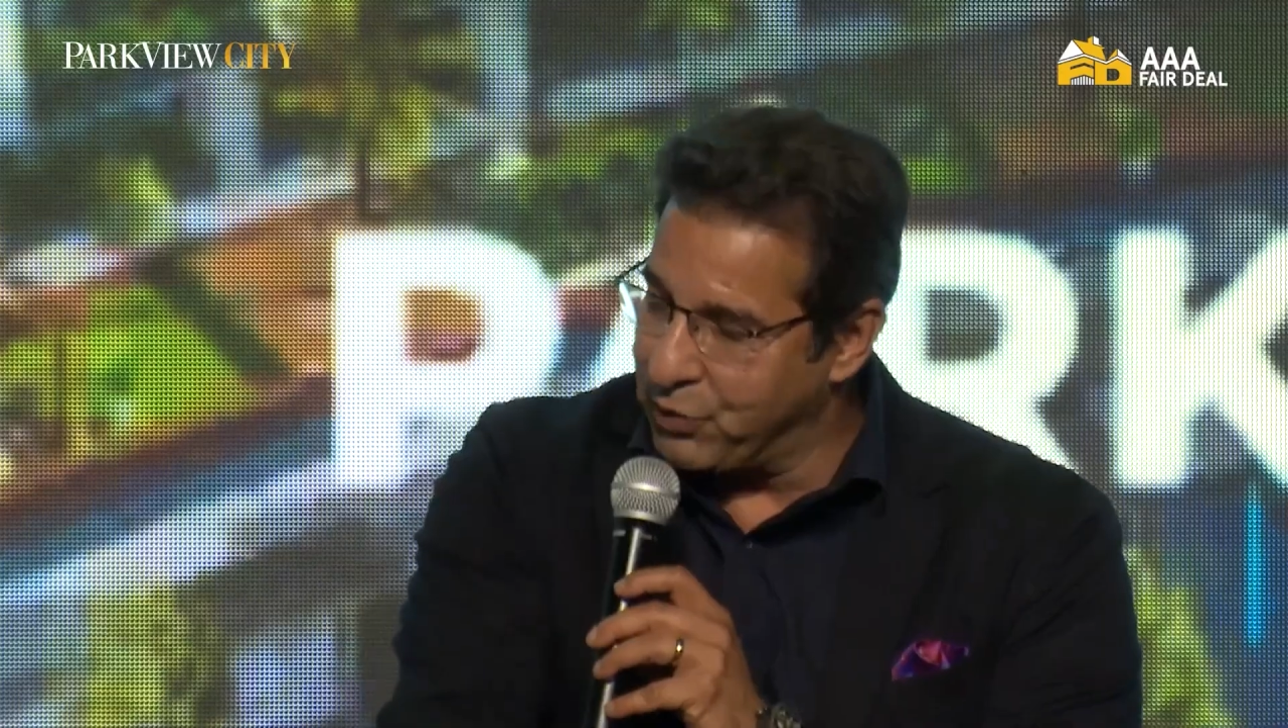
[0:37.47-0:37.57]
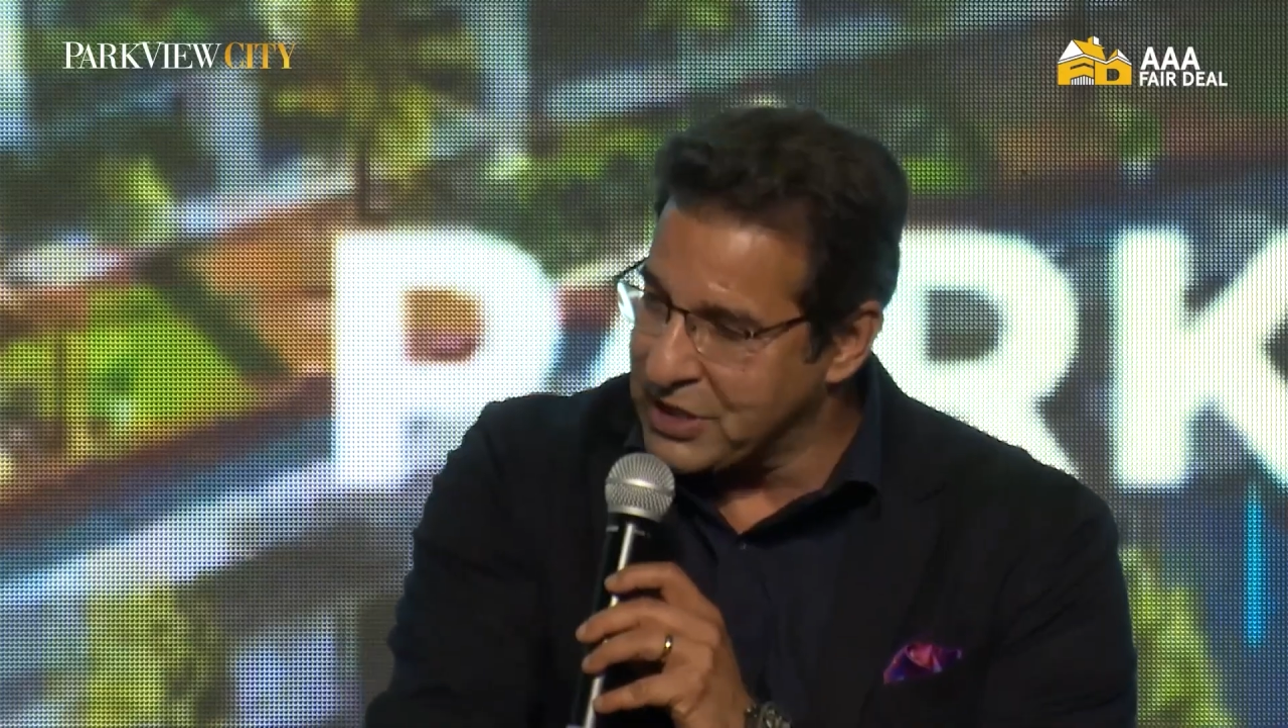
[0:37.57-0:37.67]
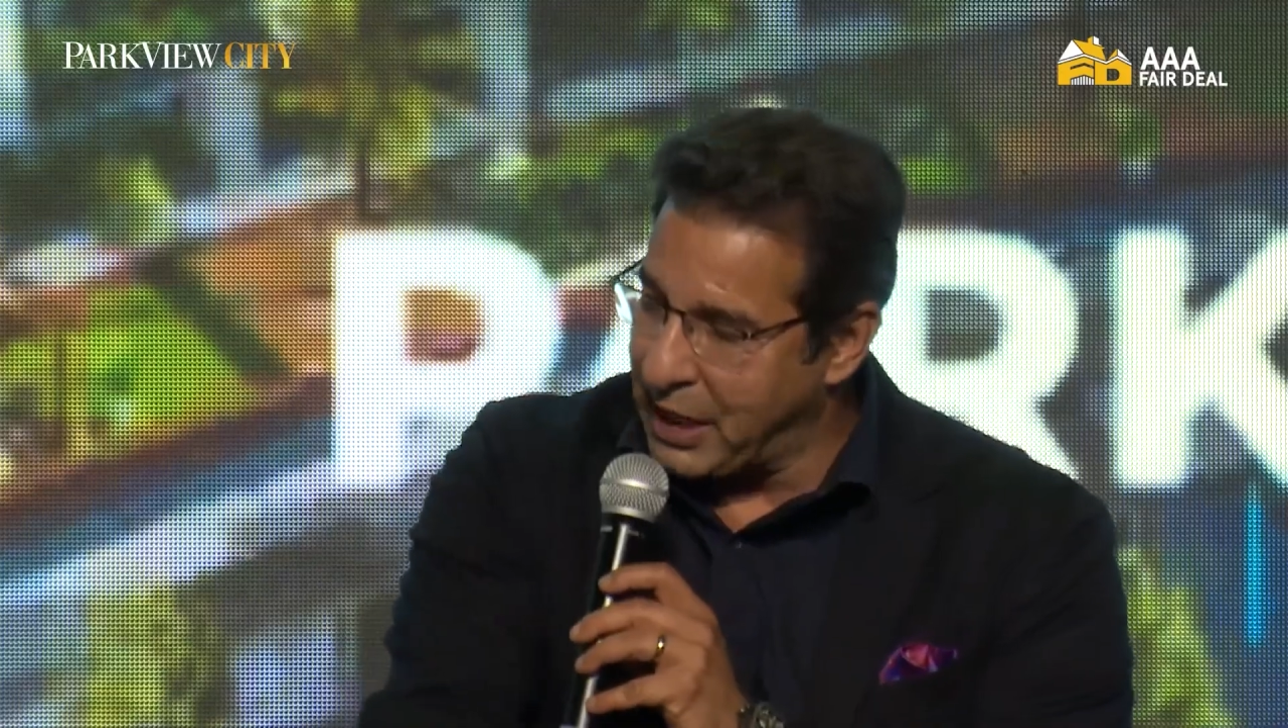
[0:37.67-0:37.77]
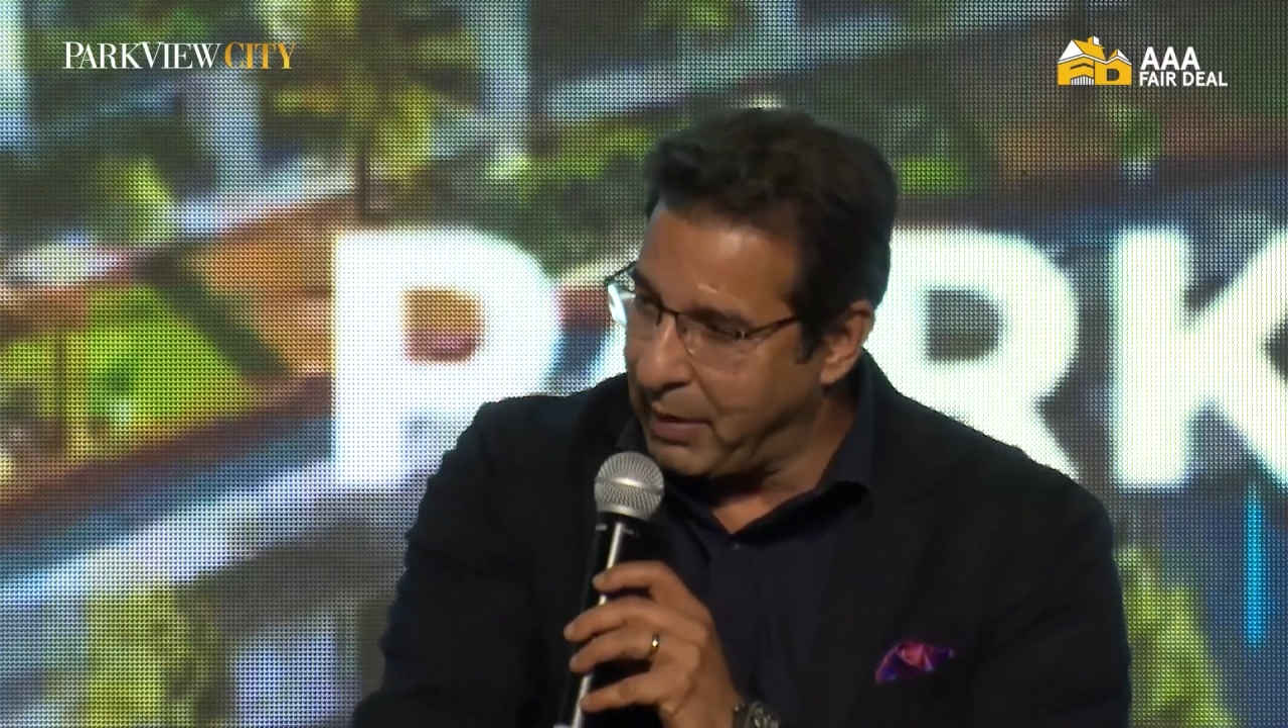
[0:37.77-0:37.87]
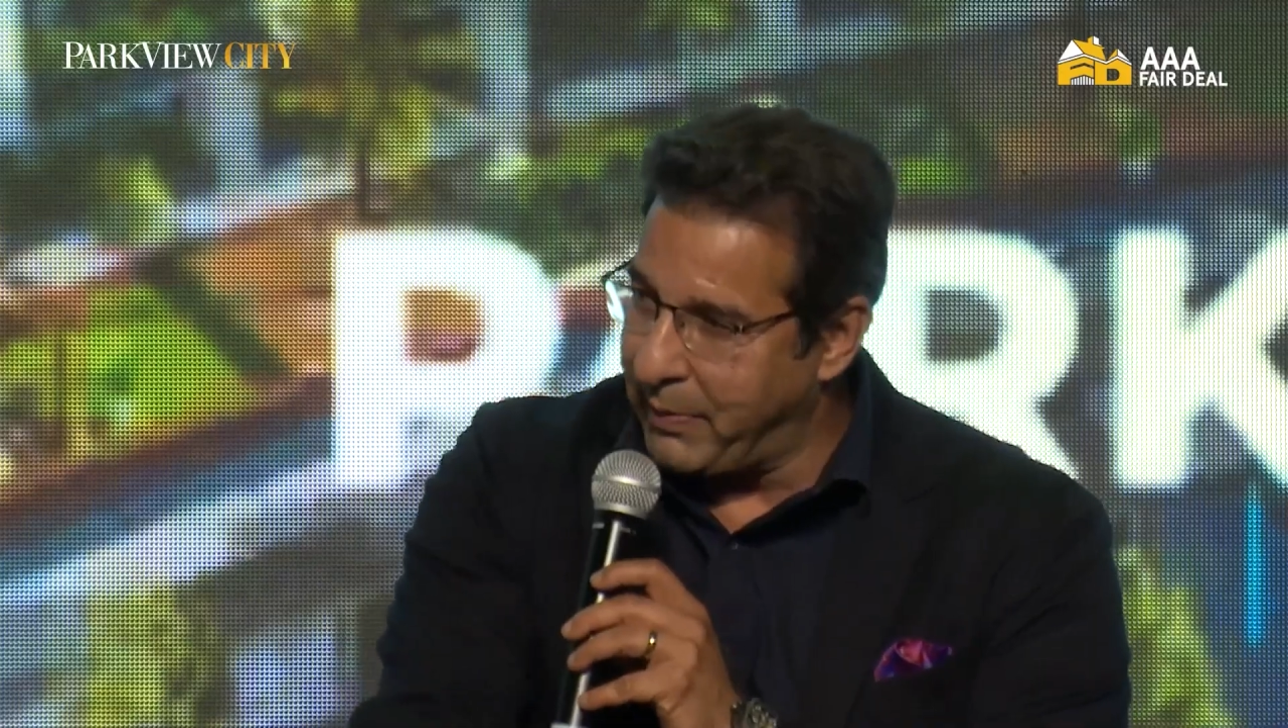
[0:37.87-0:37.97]

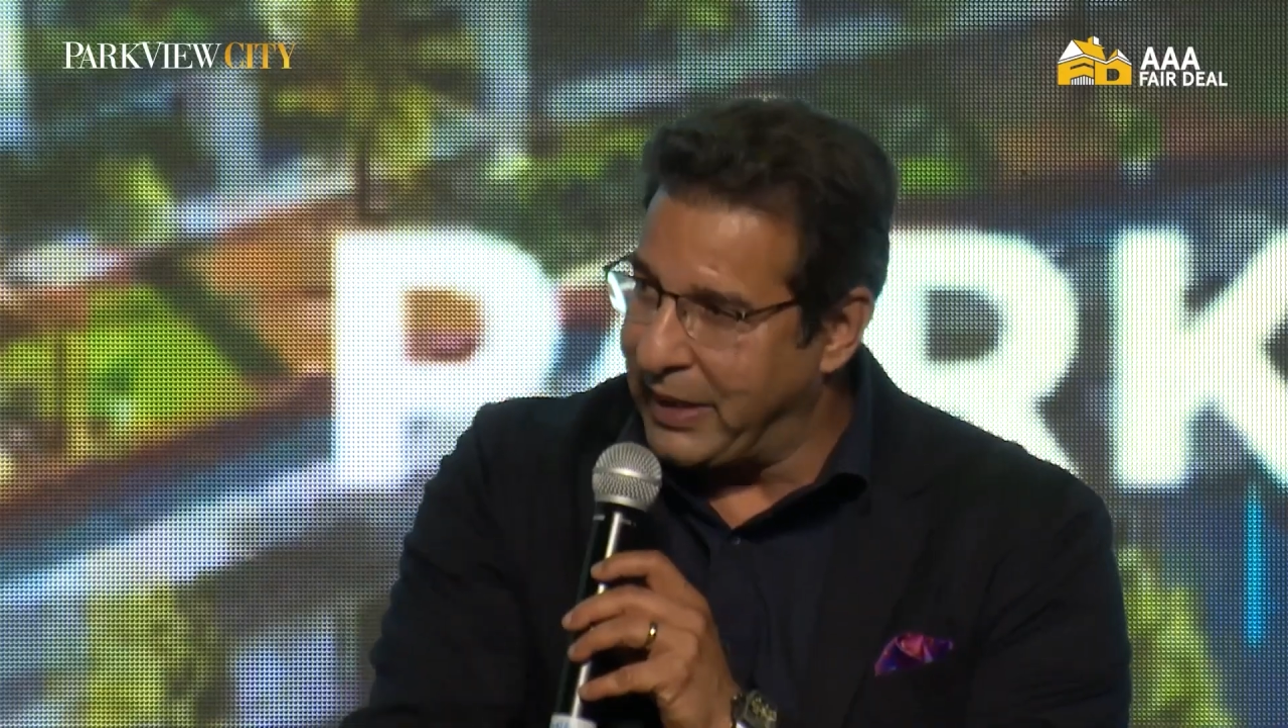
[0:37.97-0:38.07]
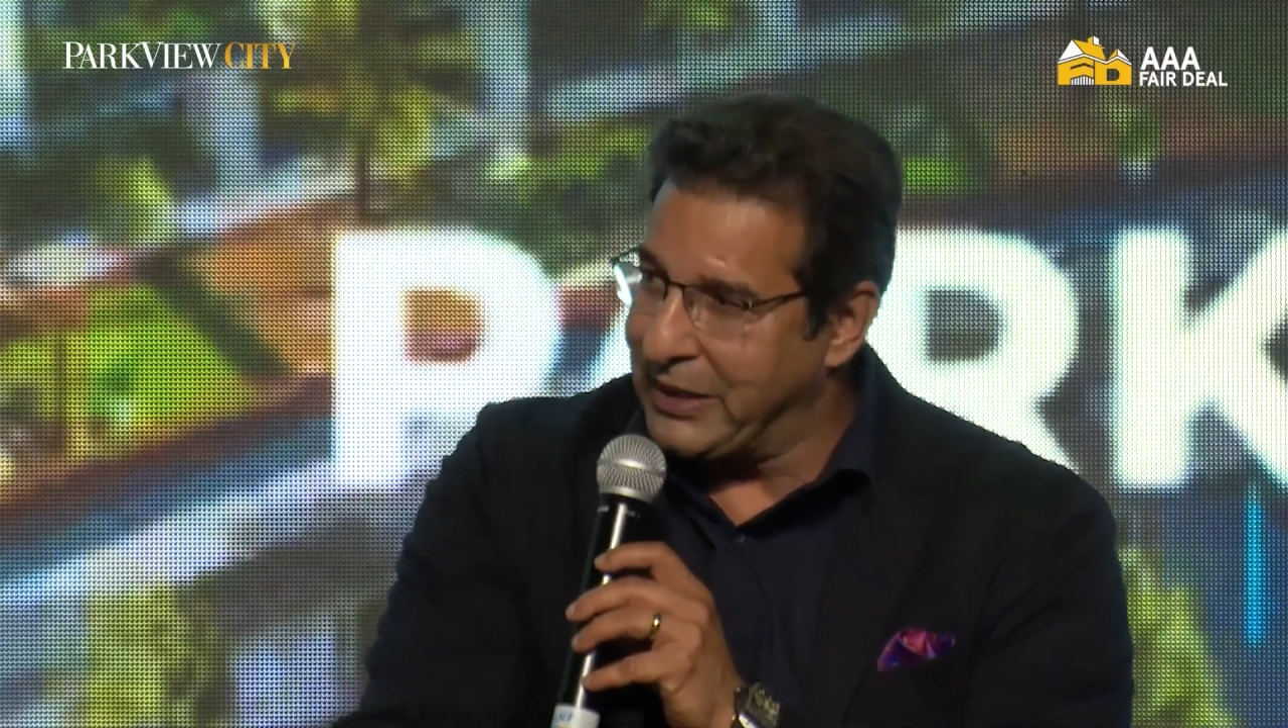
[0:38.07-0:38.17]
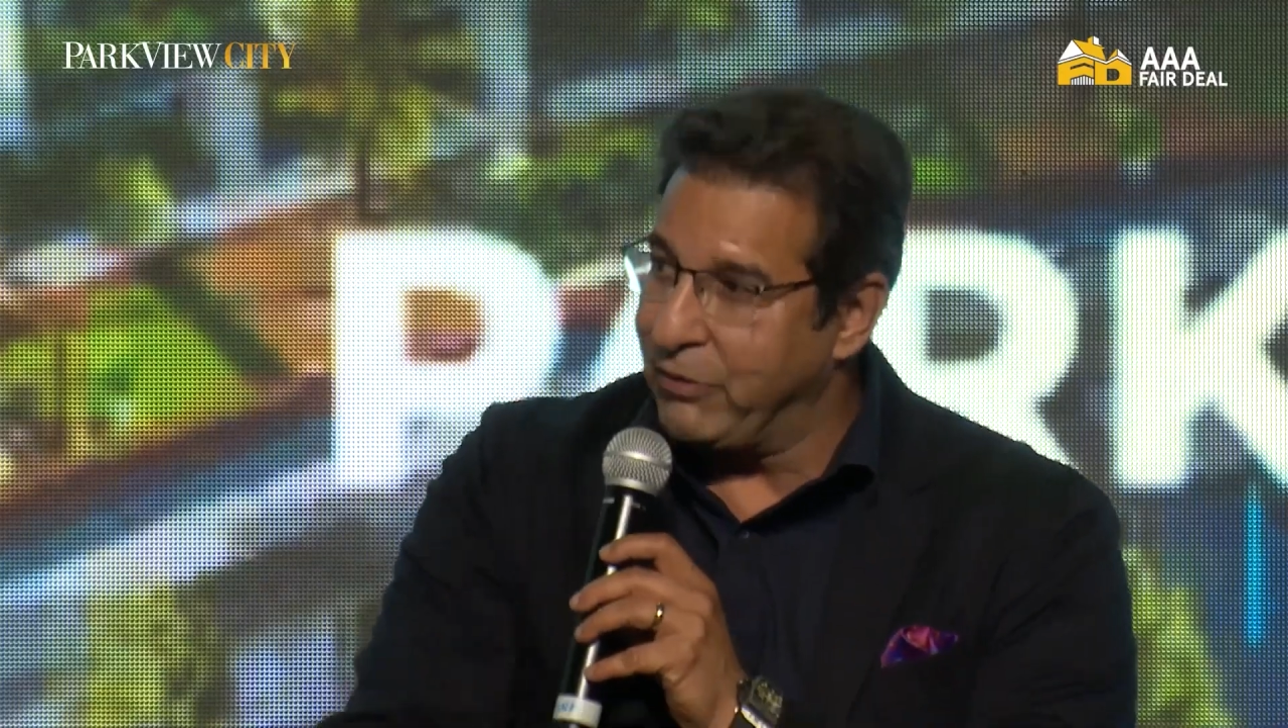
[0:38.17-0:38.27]
Islamabad